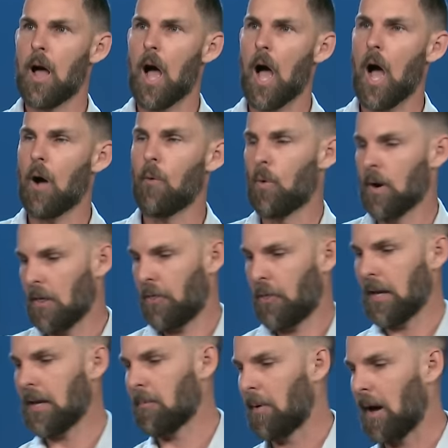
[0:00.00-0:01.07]
I want to
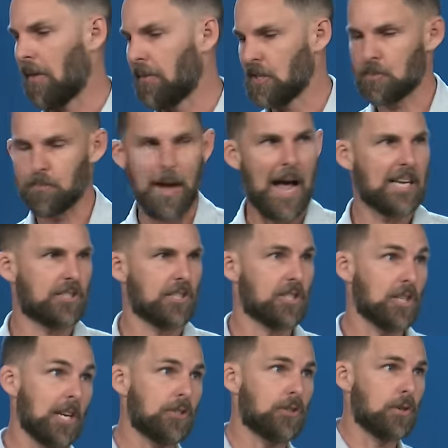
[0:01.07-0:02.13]
think about this
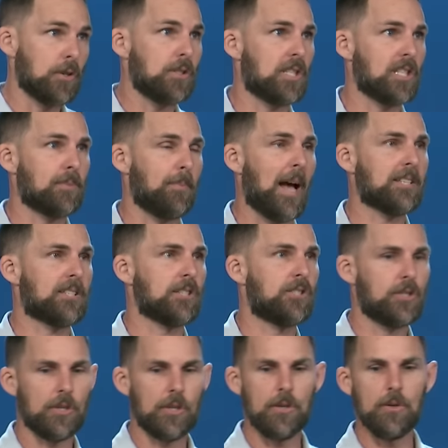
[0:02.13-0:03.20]
passage and introduce this
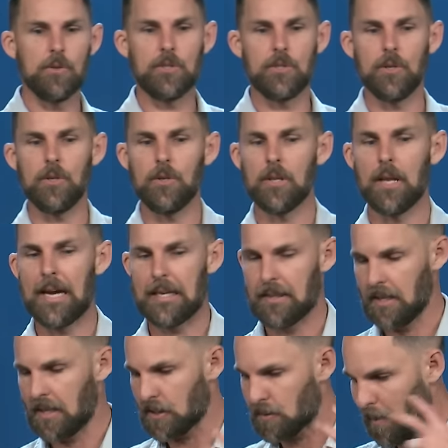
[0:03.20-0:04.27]
passage to you, to you like
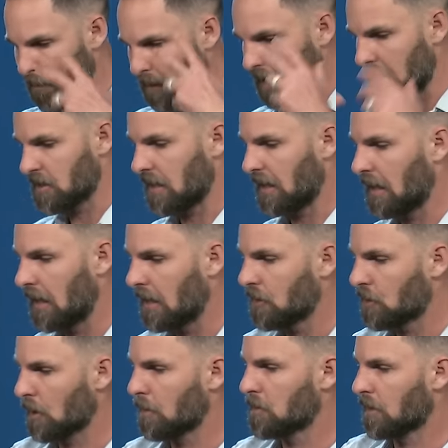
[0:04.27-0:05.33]
this. Maybe get us thinking
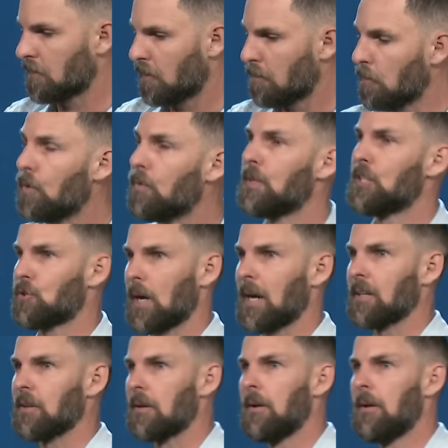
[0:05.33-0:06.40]
in terms of a movie
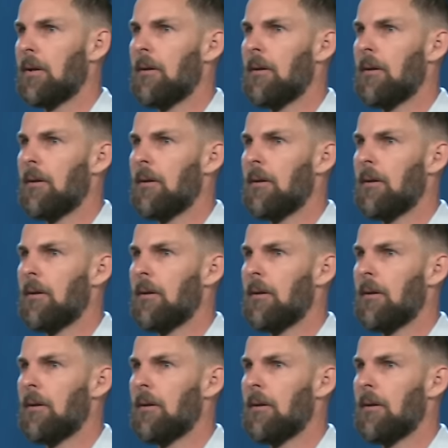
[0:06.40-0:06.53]
trailer.